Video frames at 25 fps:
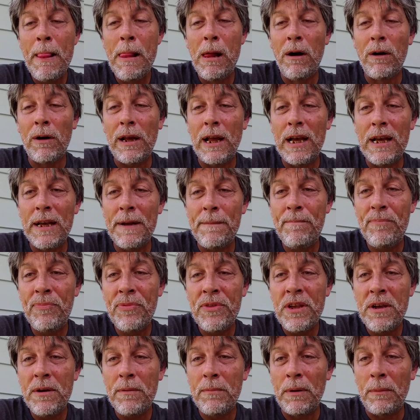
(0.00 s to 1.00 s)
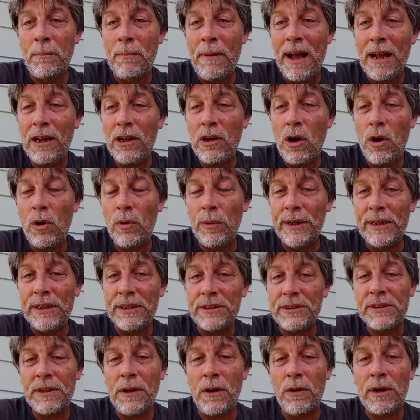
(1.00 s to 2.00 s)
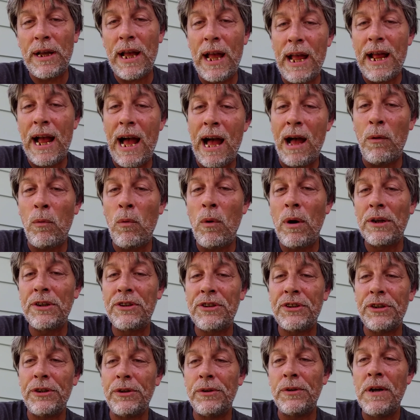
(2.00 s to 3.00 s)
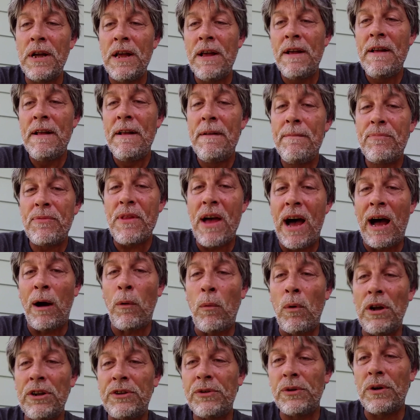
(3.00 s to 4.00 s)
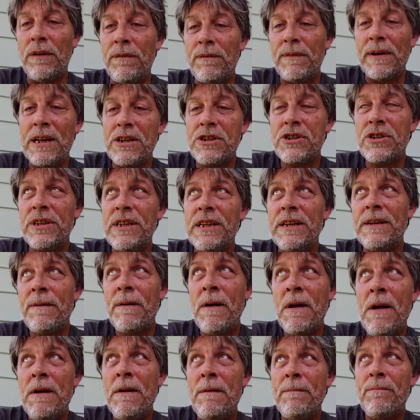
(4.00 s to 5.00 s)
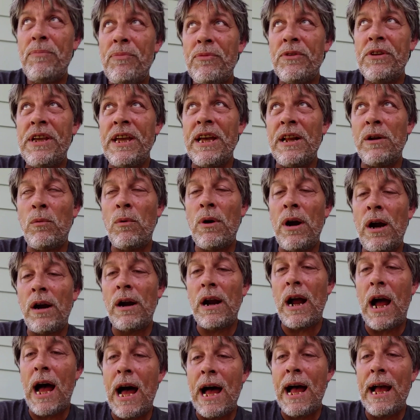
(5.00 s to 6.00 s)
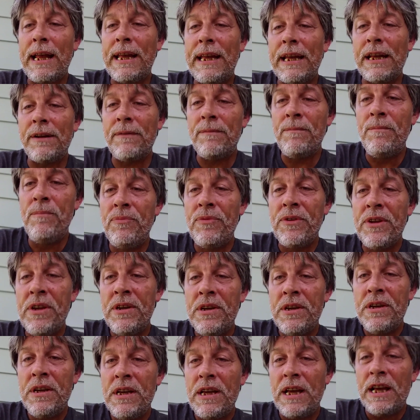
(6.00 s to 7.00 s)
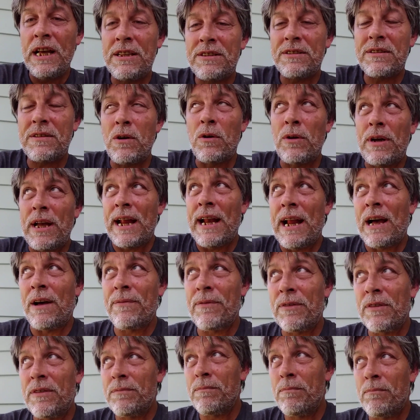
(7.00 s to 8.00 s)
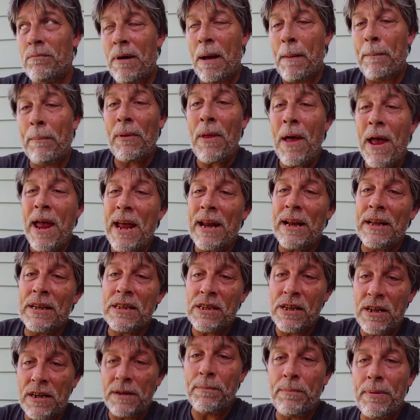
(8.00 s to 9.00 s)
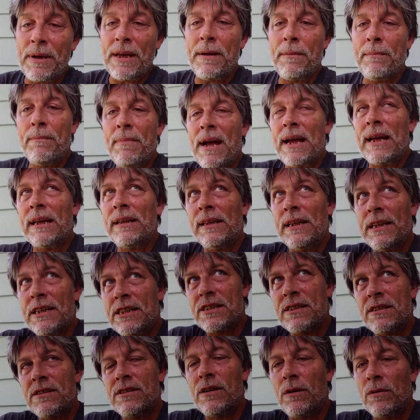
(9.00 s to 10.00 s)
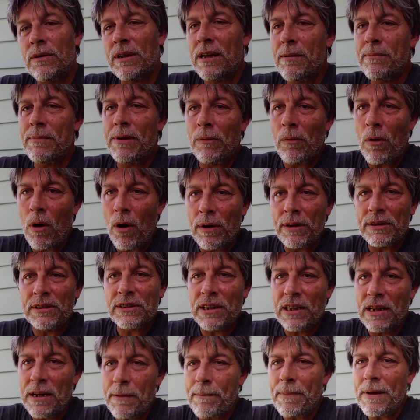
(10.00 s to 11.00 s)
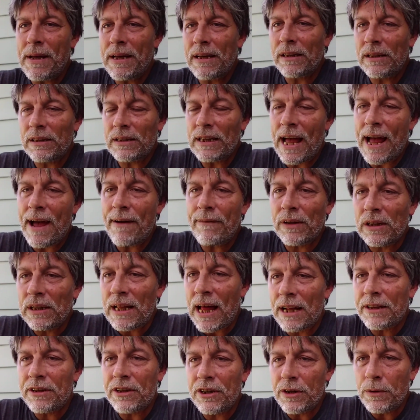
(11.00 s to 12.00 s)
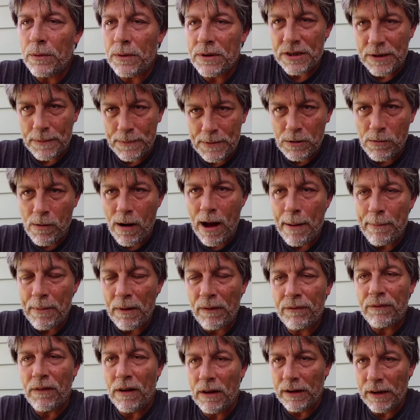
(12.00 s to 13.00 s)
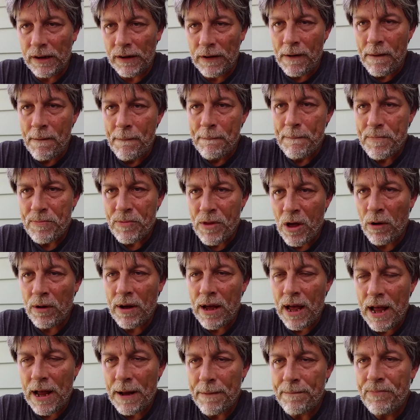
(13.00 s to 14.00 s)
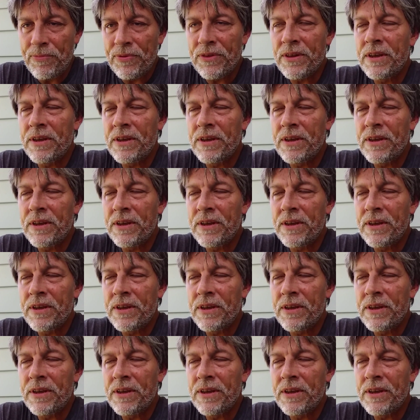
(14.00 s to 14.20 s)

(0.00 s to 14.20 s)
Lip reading: Okay, but my goal is, okay, I want to eventually get where I can. It's okay now. My plan is going to be mainly. Don't get me wrong. It's going to be have a lot to do with subscriber funding. Okay,